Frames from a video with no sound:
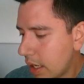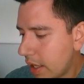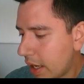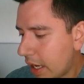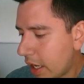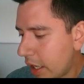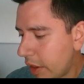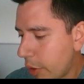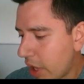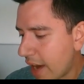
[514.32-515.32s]

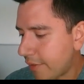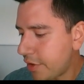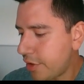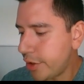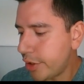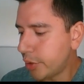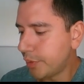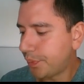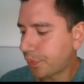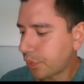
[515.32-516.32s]
they will have 2,
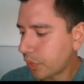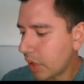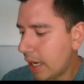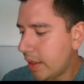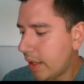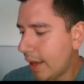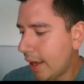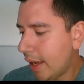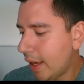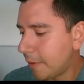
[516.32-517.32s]
and
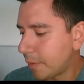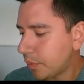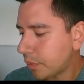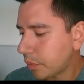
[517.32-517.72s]
then